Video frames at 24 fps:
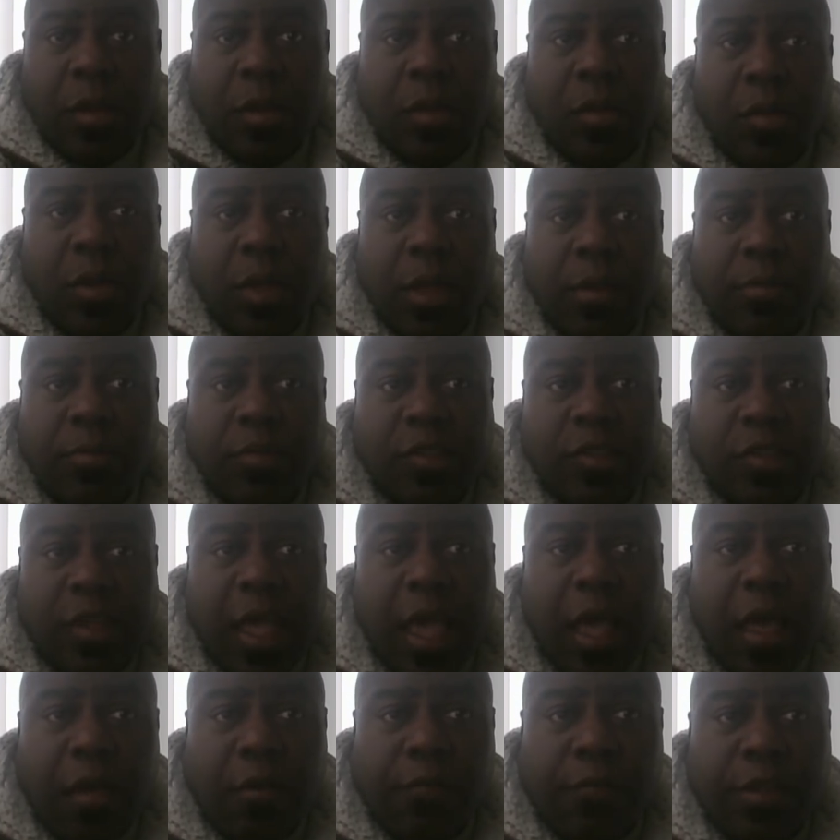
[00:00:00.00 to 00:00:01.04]
who
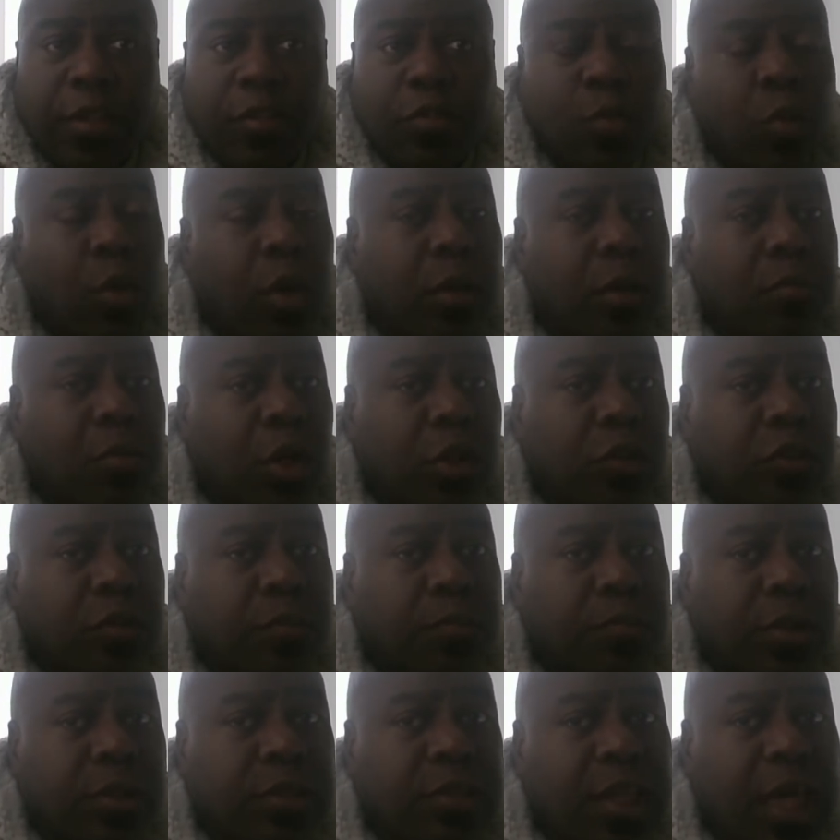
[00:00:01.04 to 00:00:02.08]
himself has won
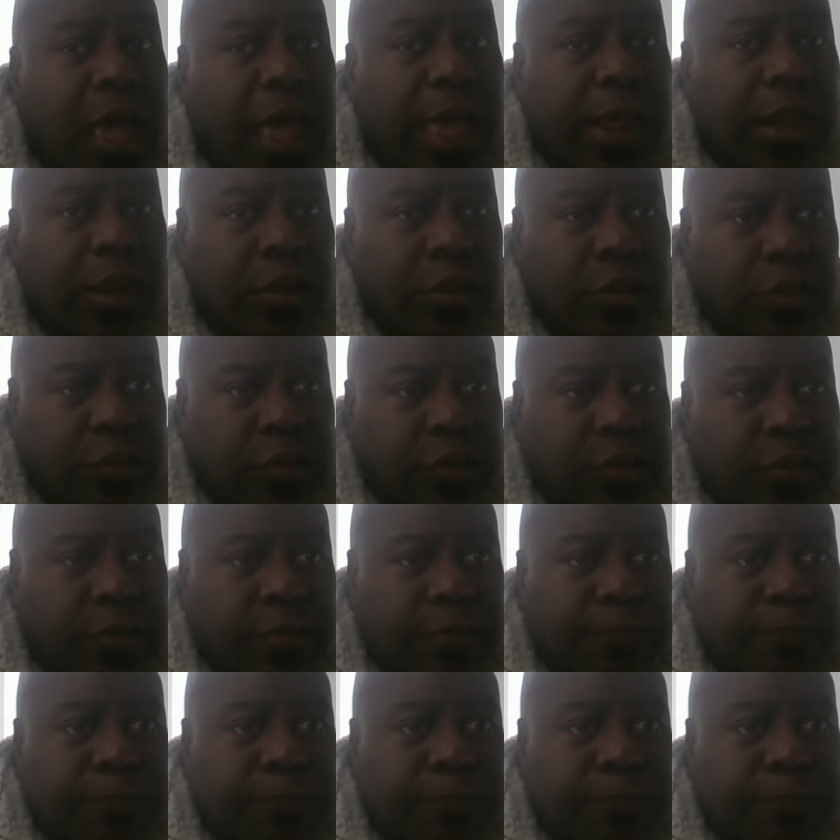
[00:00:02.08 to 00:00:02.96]
multiple titles.